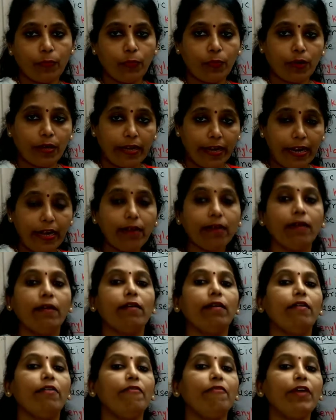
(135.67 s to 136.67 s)
Correct?
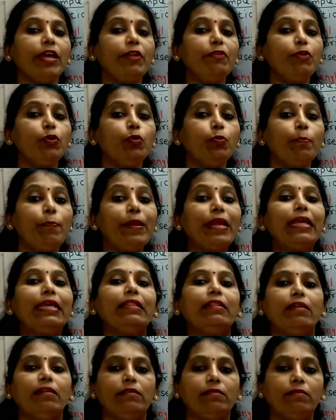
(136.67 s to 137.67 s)
When you breathe,
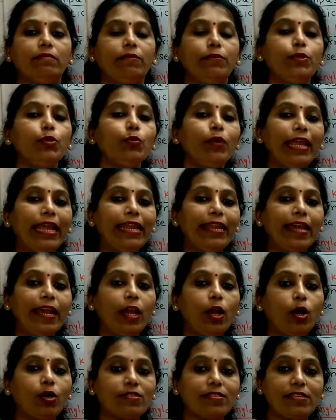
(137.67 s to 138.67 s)
you inhale
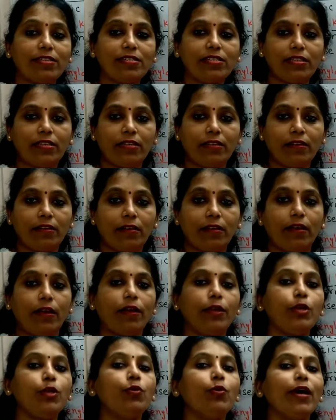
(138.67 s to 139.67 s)
oxygen,
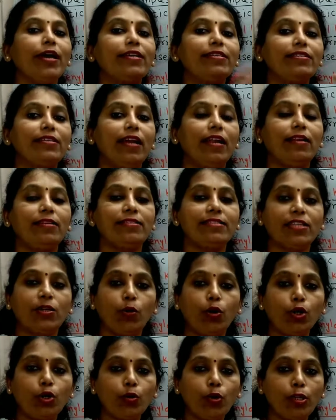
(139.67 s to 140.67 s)
you exhale
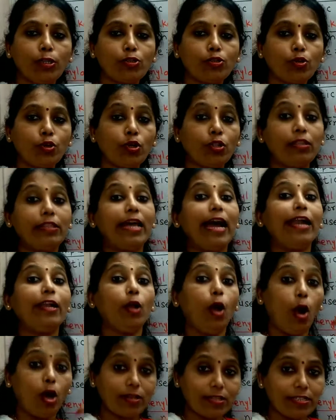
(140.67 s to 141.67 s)
CO2 also. That
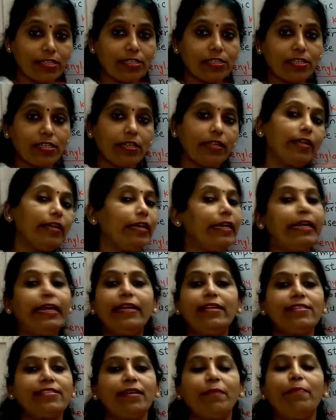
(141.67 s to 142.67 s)
oxygen, it
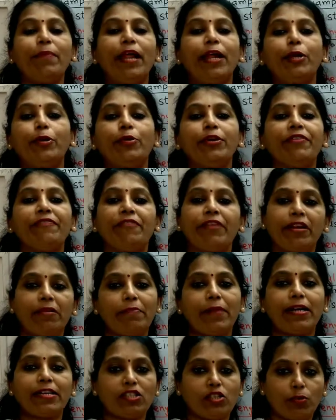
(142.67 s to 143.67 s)
is supplied to different
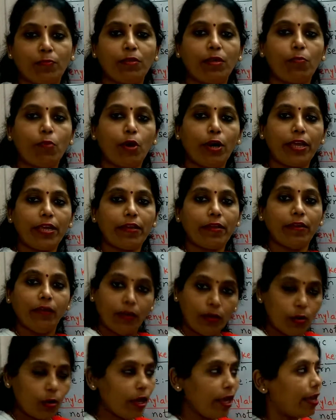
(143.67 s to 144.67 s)
parts of the body.
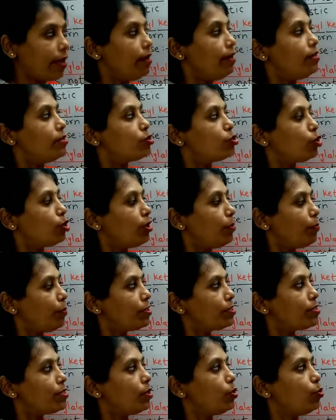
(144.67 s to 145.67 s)
Okay. So the
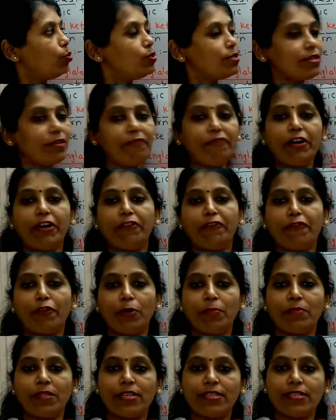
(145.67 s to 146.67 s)
person who suffer from
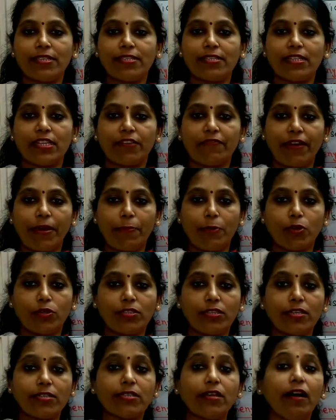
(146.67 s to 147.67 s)
this cystic
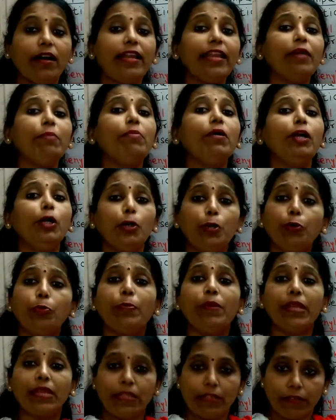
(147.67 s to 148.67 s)
fibrosis, unable to
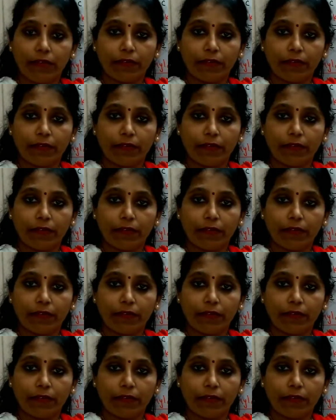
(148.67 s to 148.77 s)
breathe,